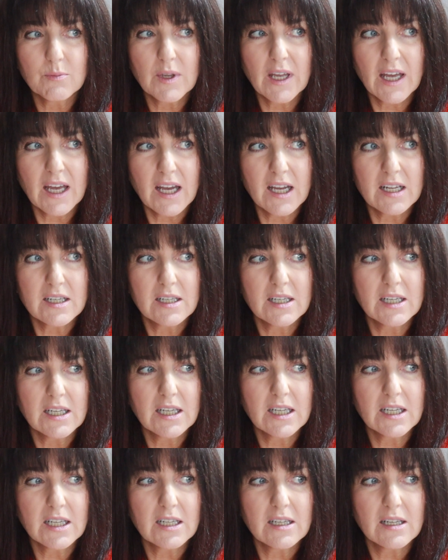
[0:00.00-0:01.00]

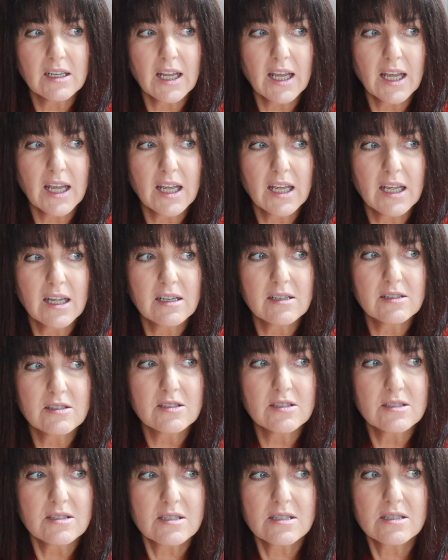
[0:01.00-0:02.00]
Gardening,
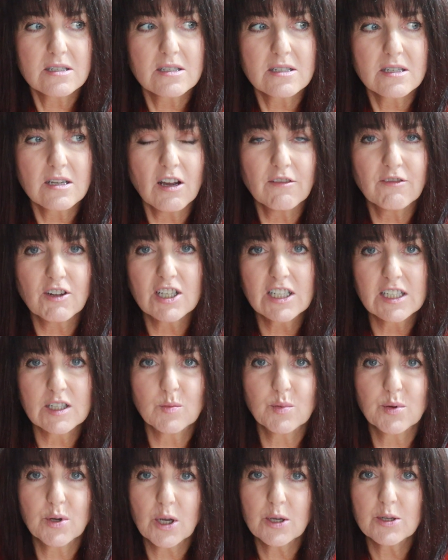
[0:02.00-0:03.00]
and I've got a
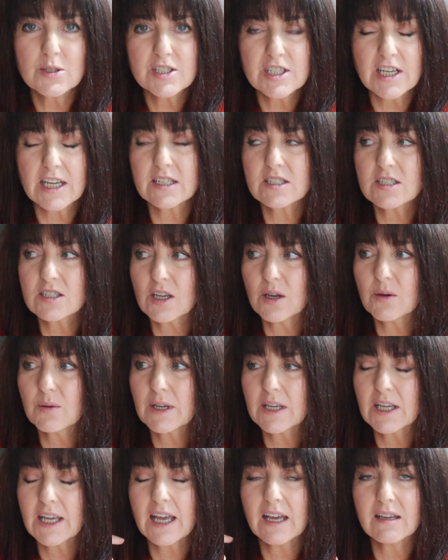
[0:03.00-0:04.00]
little project
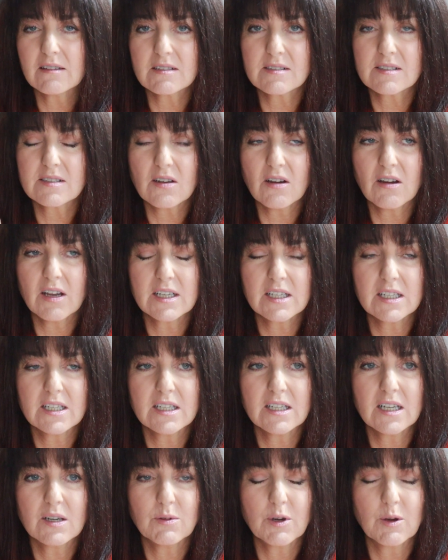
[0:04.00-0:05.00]
going out the side
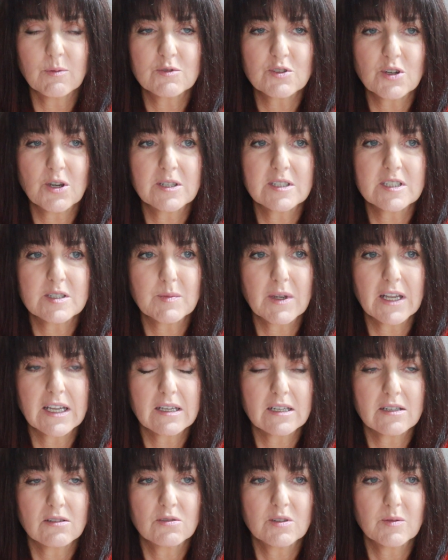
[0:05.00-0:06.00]
here where I'm trying to
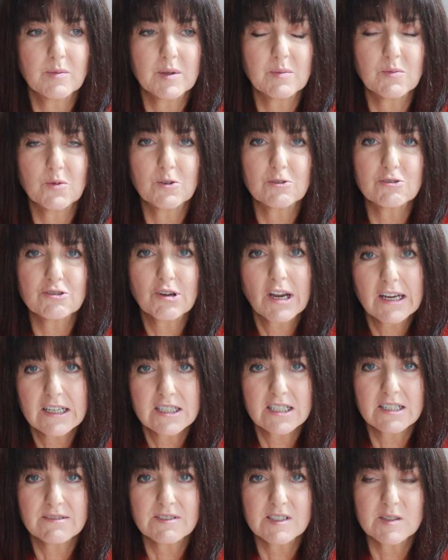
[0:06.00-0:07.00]
make it look a bit more
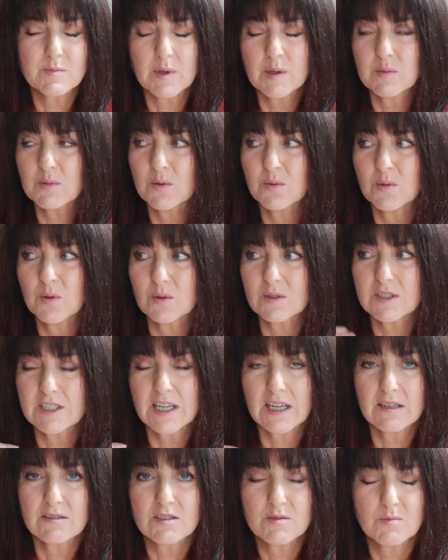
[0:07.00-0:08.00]
attractive as people walk
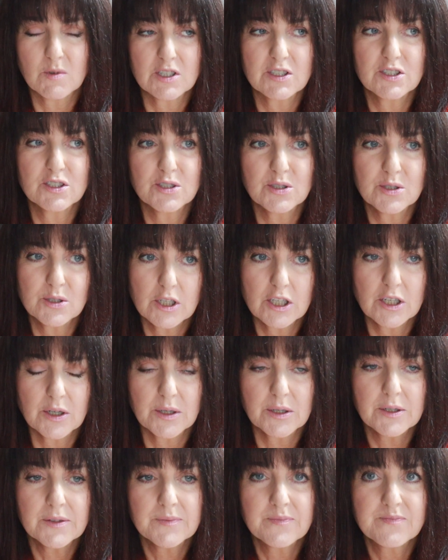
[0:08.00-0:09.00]
down to my
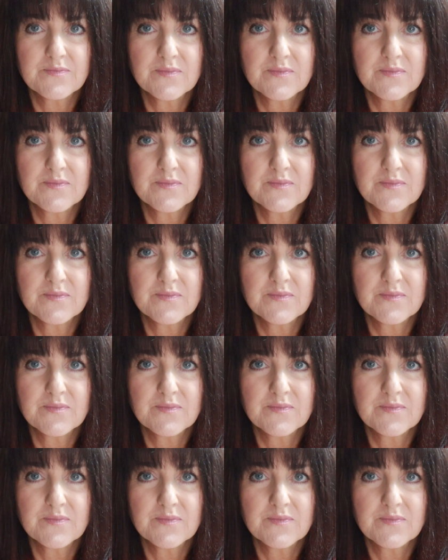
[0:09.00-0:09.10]
studio.